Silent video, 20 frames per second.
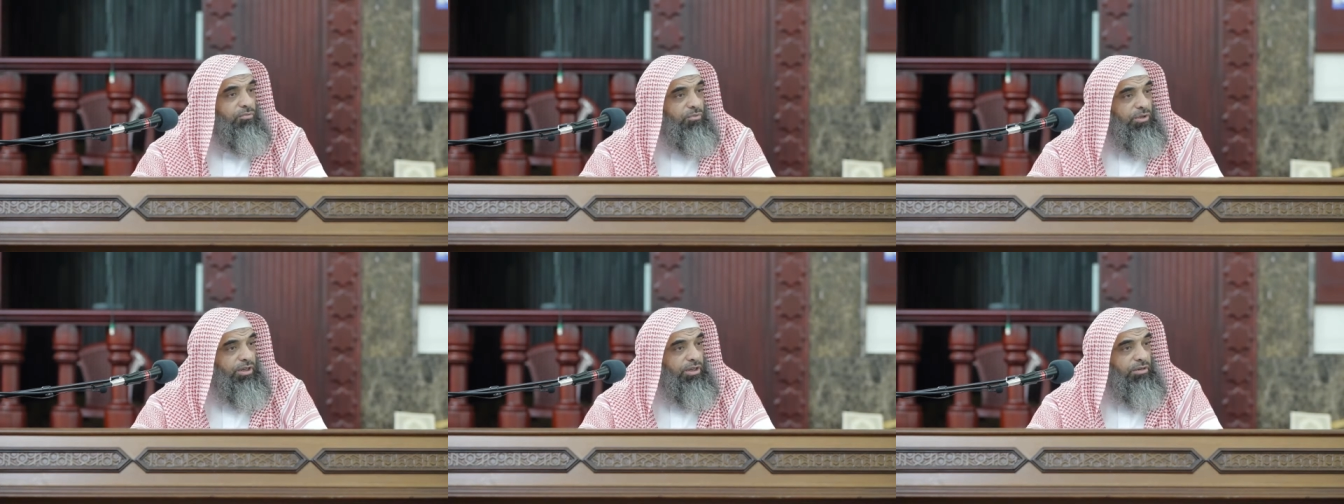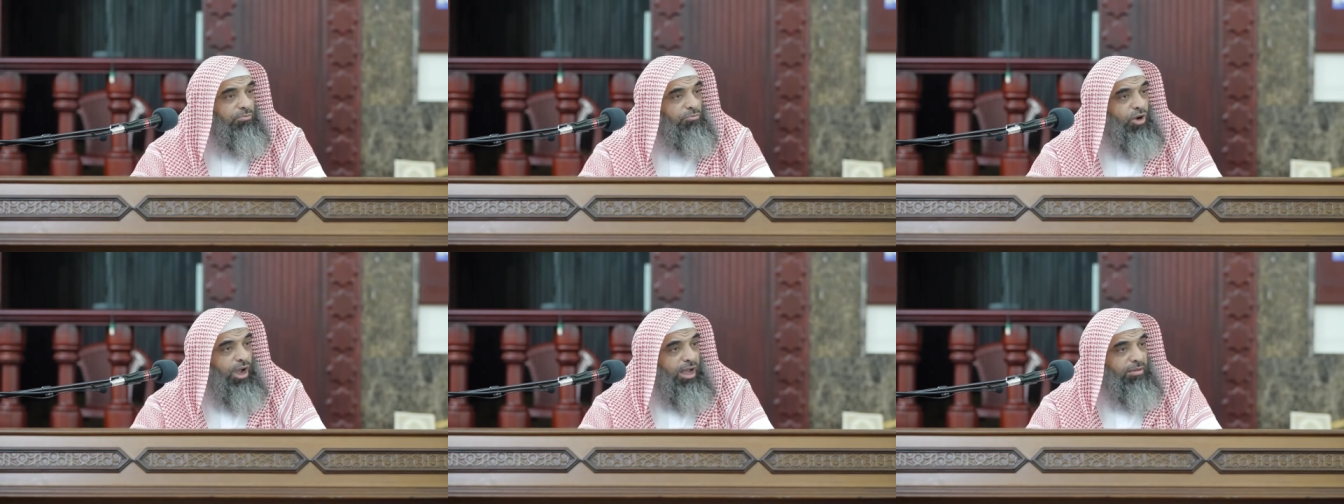
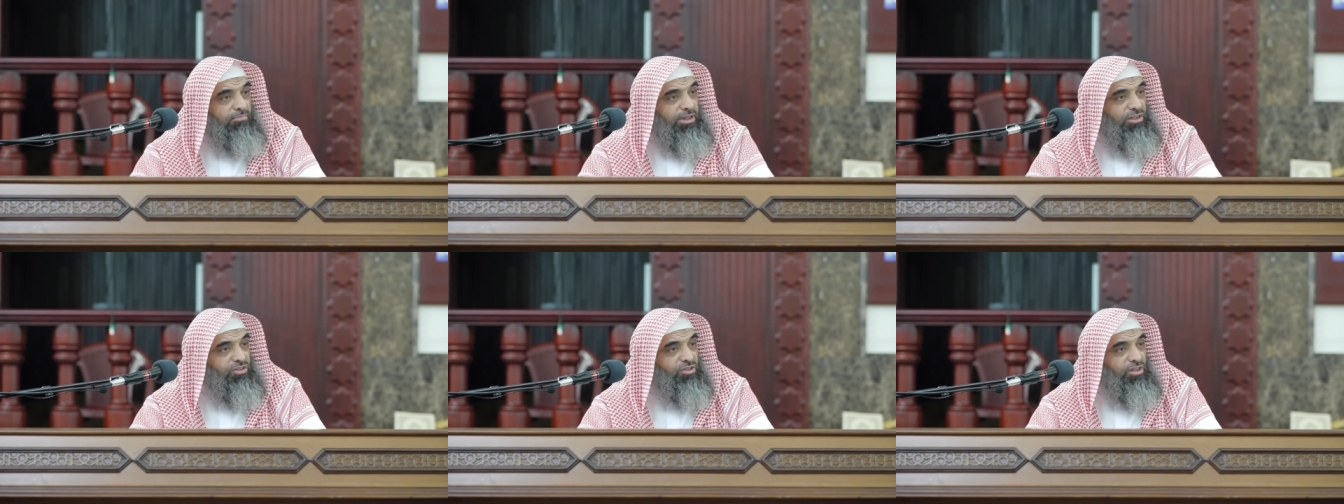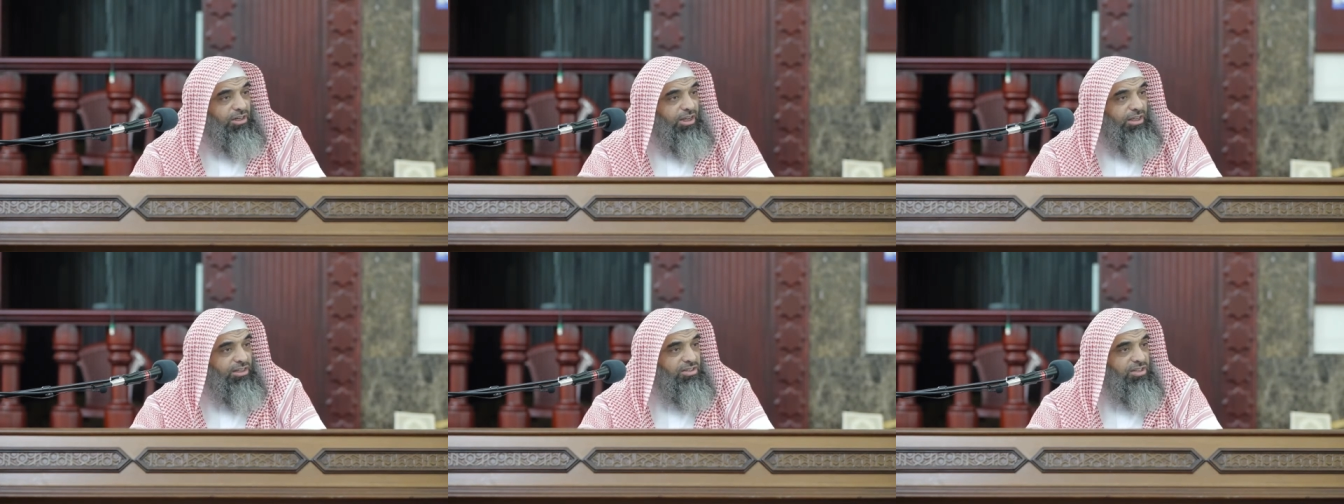when Muhammad
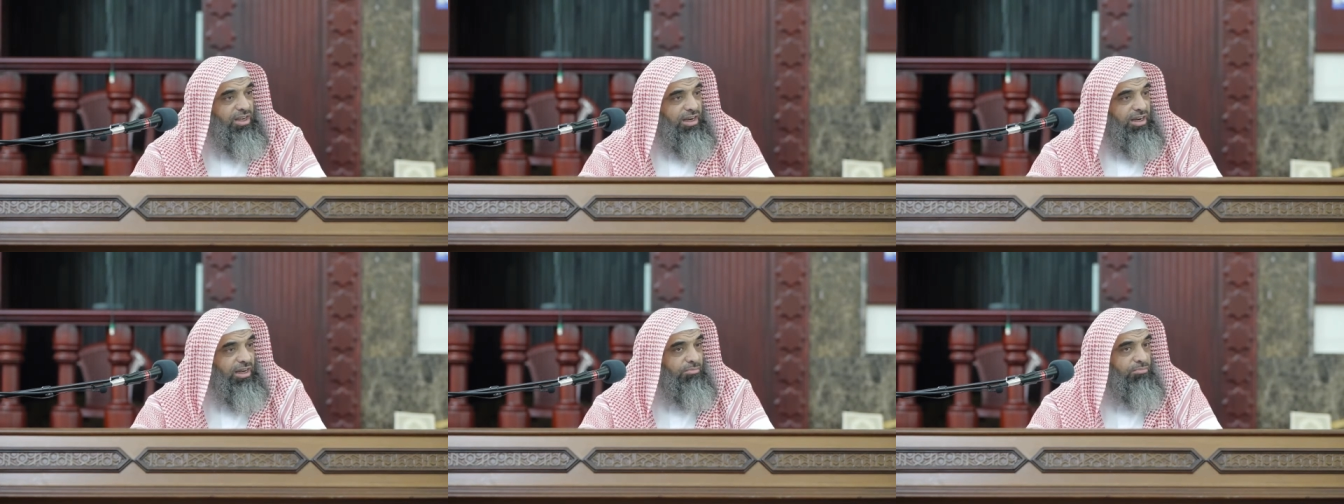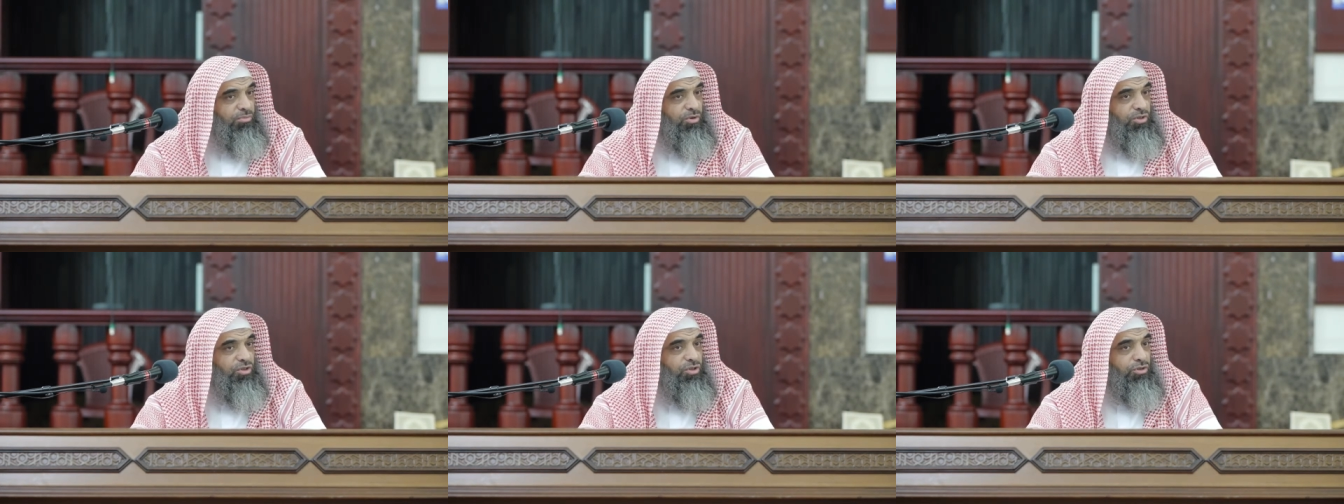
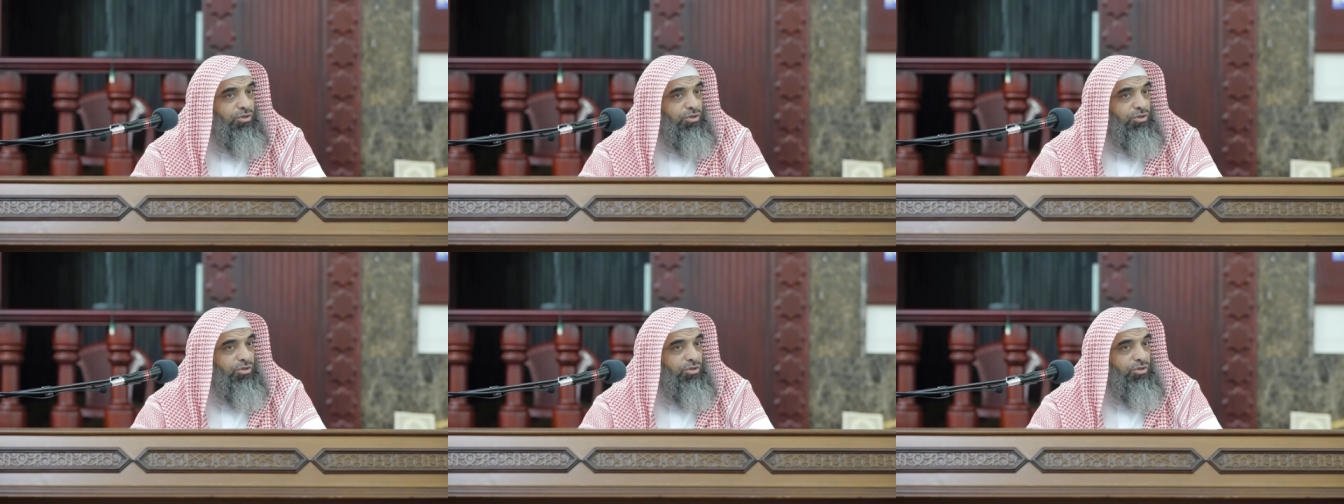was